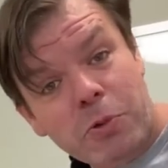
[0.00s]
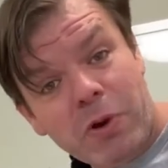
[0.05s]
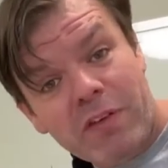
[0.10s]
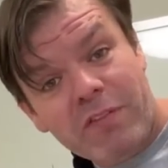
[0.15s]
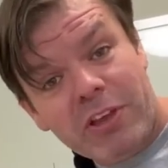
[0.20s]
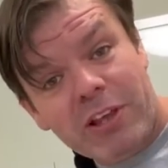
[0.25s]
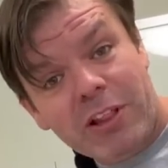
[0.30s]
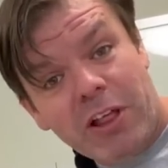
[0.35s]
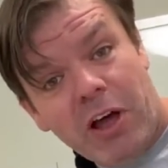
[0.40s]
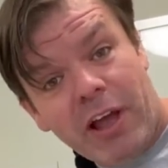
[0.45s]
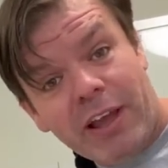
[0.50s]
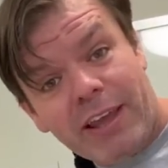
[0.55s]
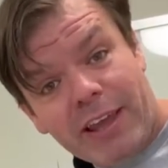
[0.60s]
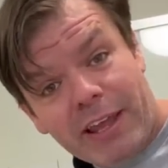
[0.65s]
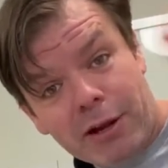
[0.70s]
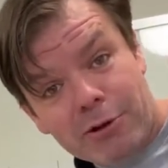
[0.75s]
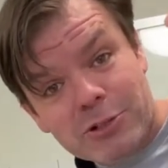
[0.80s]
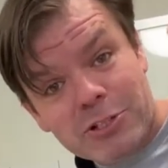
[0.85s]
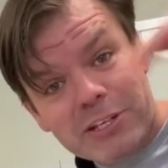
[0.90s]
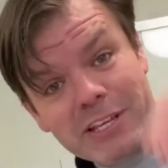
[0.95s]
Do whatever you like.
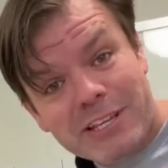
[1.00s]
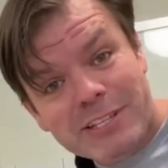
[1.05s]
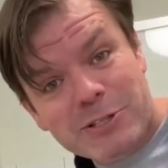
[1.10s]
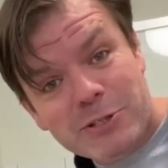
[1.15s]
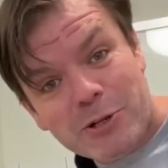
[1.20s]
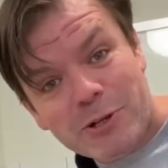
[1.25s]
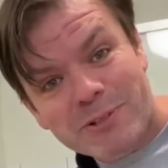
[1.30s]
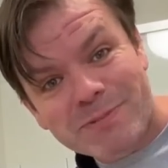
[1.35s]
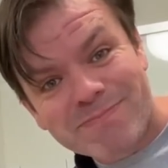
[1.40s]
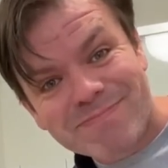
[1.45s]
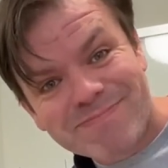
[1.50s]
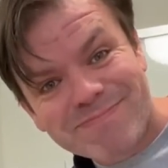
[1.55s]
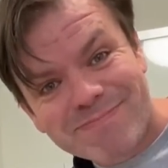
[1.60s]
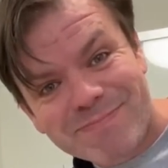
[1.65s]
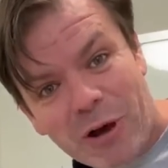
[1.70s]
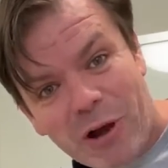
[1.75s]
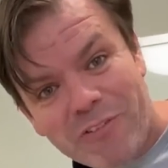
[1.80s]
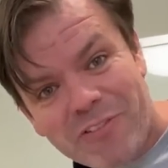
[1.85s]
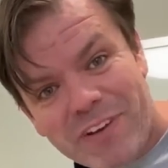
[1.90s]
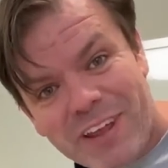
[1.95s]
And I'll see you soon.
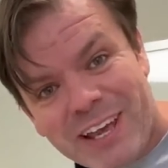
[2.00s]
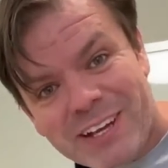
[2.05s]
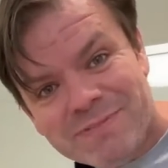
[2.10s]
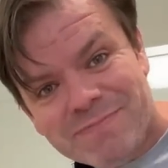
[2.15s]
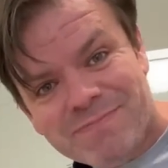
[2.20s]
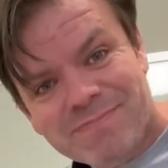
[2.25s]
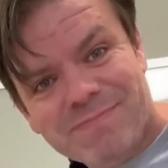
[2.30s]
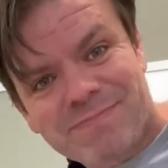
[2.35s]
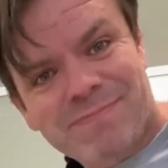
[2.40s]
Bye for now.